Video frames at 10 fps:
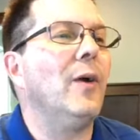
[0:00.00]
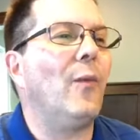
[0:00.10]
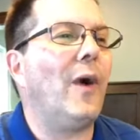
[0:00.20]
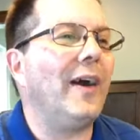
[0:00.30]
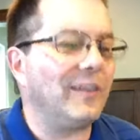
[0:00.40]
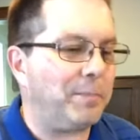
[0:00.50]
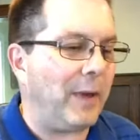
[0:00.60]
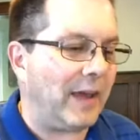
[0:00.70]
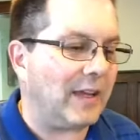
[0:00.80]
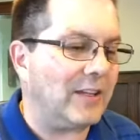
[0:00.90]
Why is
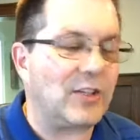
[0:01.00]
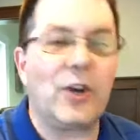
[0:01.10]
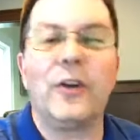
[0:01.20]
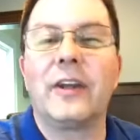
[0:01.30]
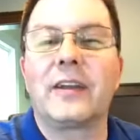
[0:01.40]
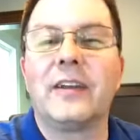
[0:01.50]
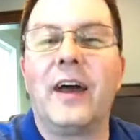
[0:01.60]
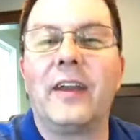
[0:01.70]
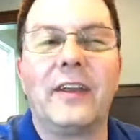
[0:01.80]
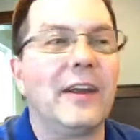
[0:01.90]
Becky Chernick
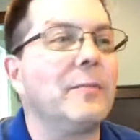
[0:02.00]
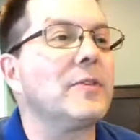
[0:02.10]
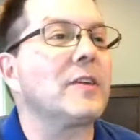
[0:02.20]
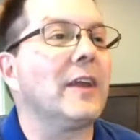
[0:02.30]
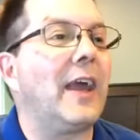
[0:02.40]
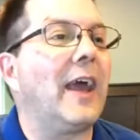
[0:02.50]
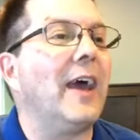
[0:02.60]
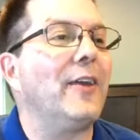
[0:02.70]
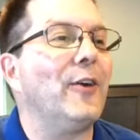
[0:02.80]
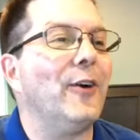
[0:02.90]
not in? I'm just going to
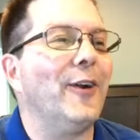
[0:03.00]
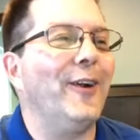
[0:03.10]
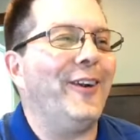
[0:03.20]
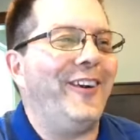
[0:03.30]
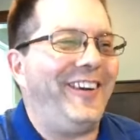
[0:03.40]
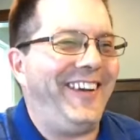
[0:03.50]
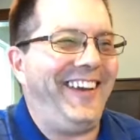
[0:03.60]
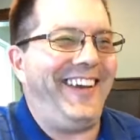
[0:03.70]
add her.